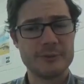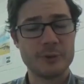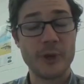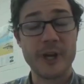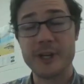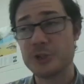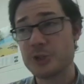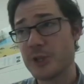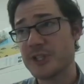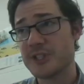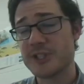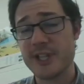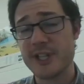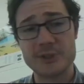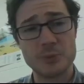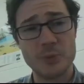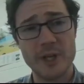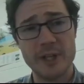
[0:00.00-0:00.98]
interest
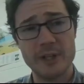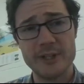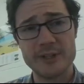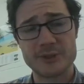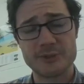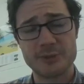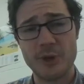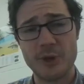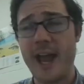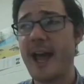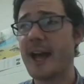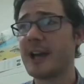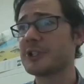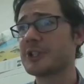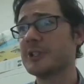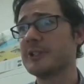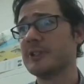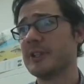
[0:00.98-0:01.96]
as well as for
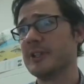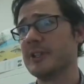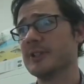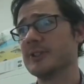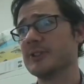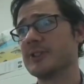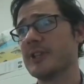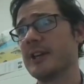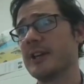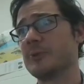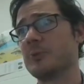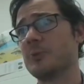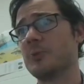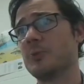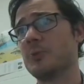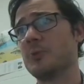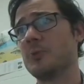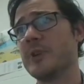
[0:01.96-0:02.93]
action, is that
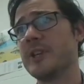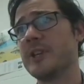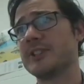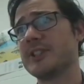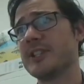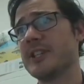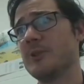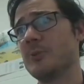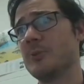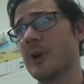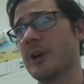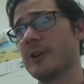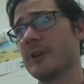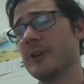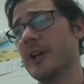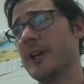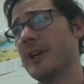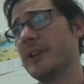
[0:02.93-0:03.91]
we see
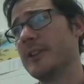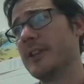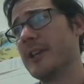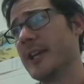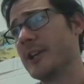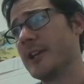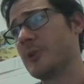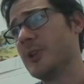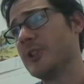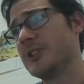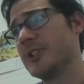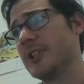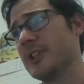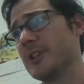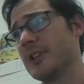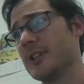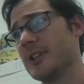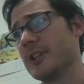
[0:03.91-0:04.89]
where
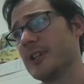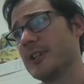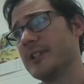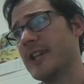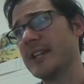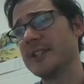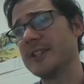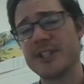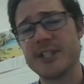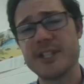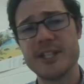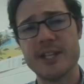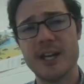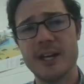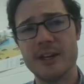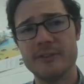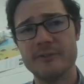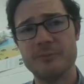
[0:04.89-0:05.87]
increasing
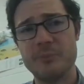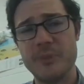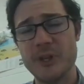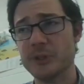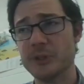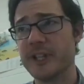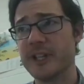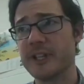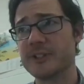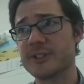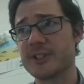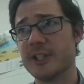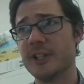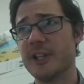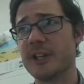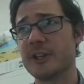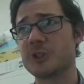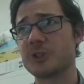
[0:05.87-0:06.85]
density of buildings
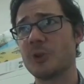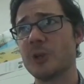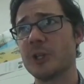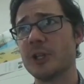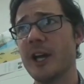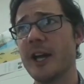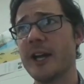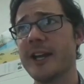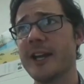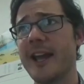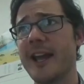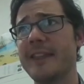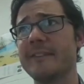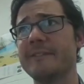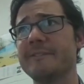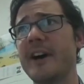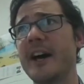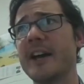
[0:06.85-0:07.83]
along a shoreline
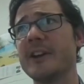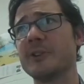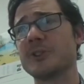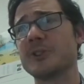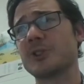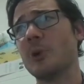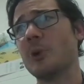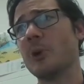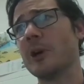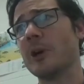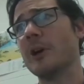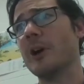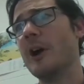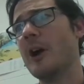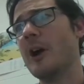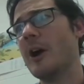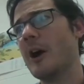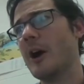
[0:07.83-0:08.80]
and the final
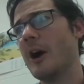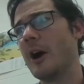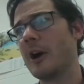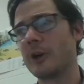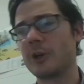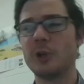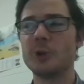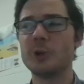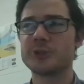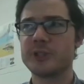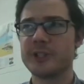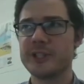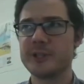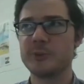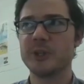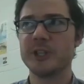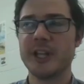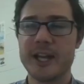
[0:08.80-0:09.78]
score are
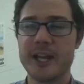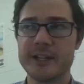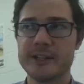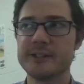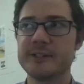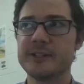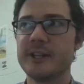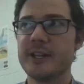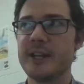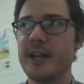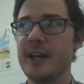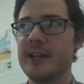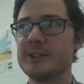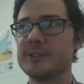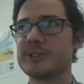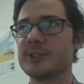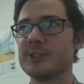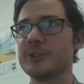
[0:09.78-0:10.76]
closely related.
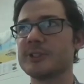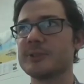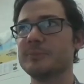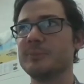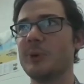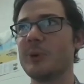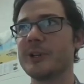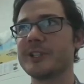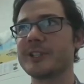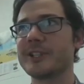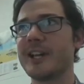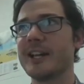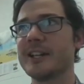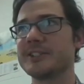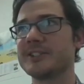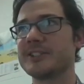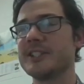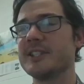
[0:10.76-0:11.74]
And so it's important to
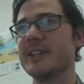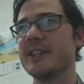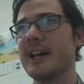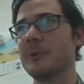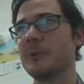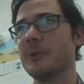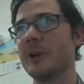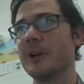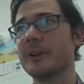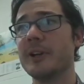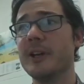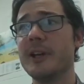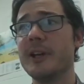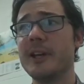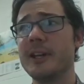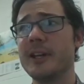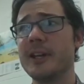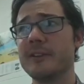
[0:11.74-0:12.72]
kind of see that, where
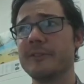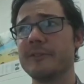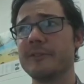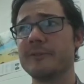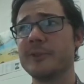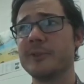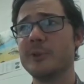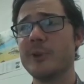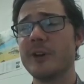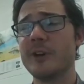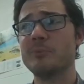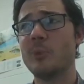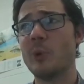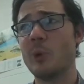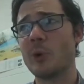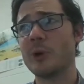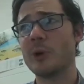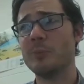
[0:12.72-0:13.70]
if you have
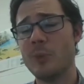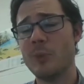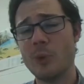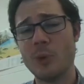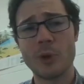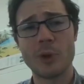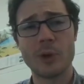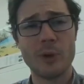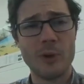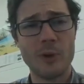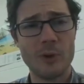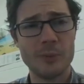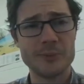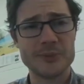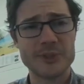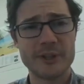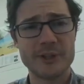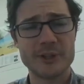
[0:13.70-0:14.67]
more and more
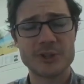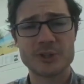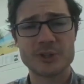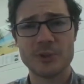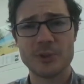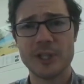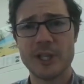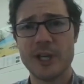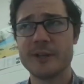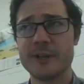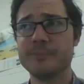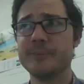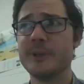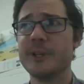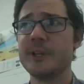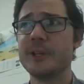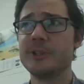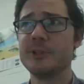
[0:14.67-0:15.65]
homes on the shoreline,
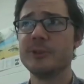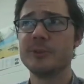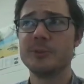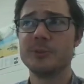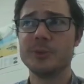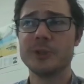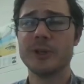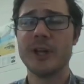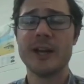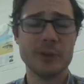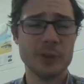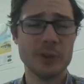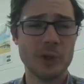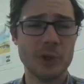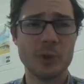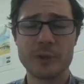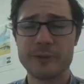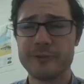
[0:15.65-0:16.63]
you will have a
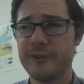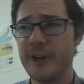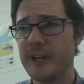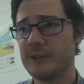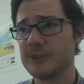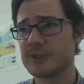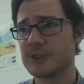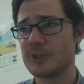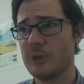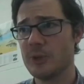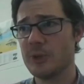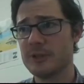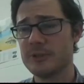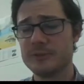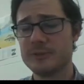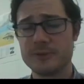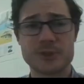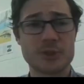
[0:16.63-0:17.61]
lower final
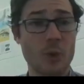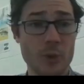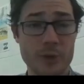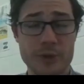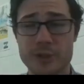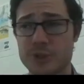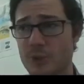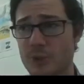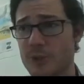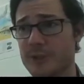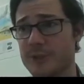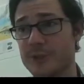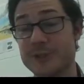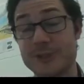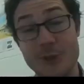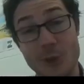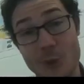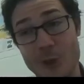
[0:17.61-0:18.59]
score, Score the Shore
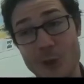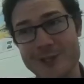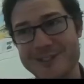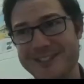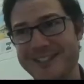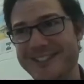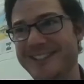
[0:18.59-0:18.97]
score.